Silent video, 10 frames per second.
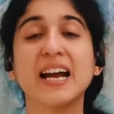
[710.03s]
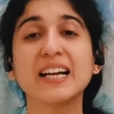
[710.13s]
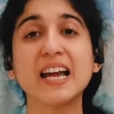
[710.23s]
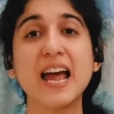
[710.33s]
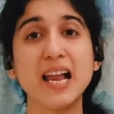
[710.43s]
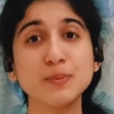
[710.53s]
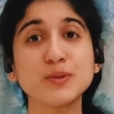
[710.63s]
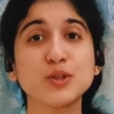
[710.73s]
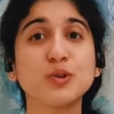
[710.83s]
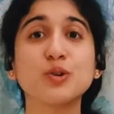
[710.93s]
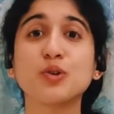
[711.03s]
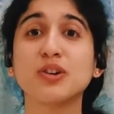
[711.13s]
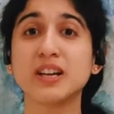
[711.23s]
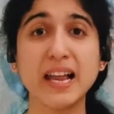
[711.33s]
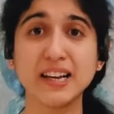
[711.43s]
It helps you
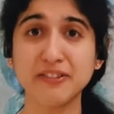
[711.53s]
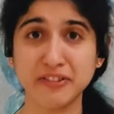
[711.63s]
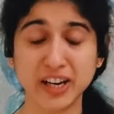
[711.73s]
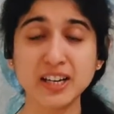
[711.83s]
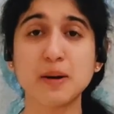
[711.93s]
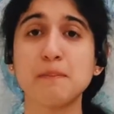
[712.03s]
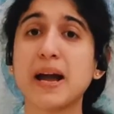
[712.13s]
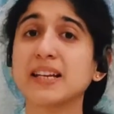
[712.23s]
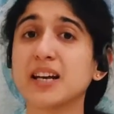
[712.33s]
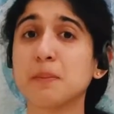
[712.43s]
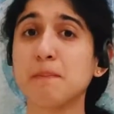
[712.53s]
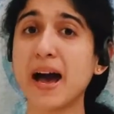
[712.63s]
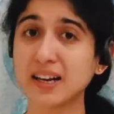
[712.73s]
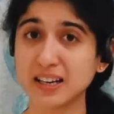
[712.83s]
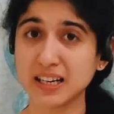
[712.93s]
to elevate minor
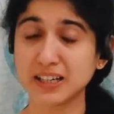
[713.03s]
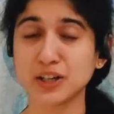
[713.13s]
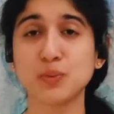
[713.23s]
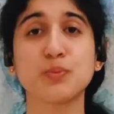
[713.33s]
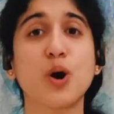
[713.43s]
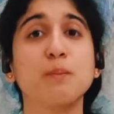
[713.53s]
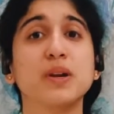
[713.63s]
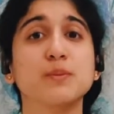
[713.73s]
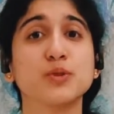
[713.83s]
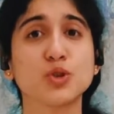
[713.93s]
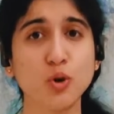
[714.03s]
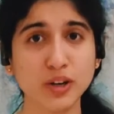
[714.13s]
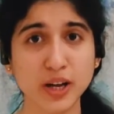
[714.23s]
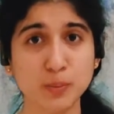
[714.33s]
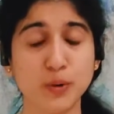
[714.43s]
back related problems,
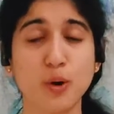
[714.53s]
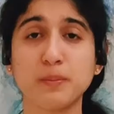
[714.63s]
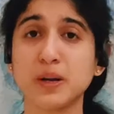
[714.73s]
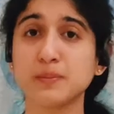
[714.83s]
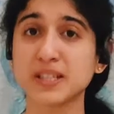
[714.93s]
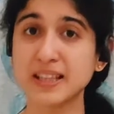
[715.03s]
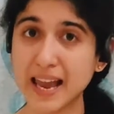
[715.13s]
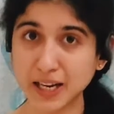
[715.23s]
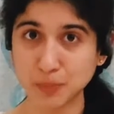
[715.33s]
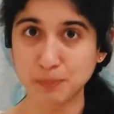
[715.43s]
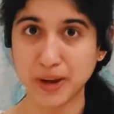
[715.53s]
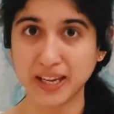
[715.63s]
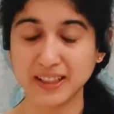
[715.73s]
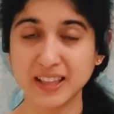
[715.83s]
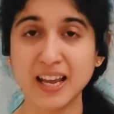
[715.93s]
shoulder problems, neck
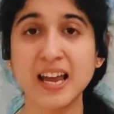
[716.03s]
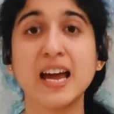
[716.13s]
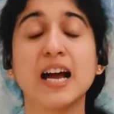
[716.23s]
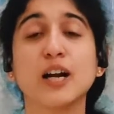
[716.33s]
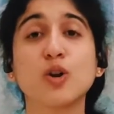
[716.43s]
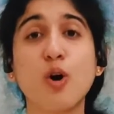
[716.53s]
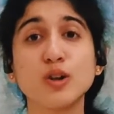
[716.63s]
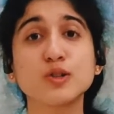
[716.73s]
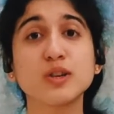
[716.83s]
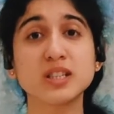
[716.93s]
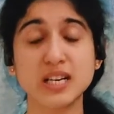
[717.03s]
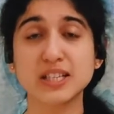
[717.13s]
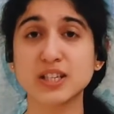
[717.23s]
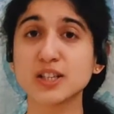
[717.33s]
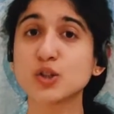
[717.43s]
pain. It also
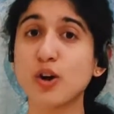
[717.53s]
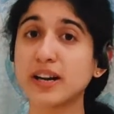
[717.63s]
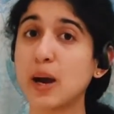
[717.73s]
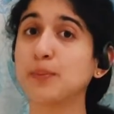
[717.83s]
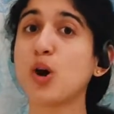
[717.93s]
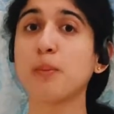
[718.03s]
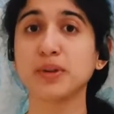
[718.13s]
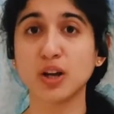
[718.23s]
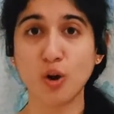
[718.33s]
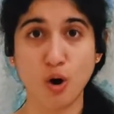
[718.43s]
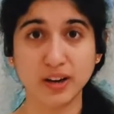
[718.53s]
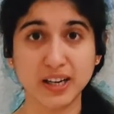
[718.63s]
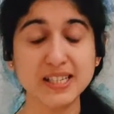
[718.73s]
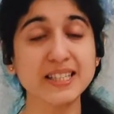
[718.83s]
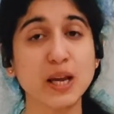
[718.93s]
stretches your abdominal
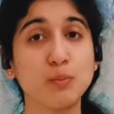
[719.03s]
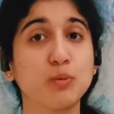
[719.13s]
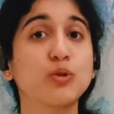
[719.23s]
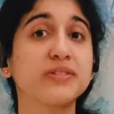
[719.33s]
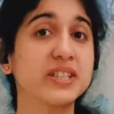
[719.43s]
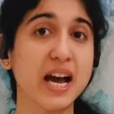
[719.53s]
organs, improves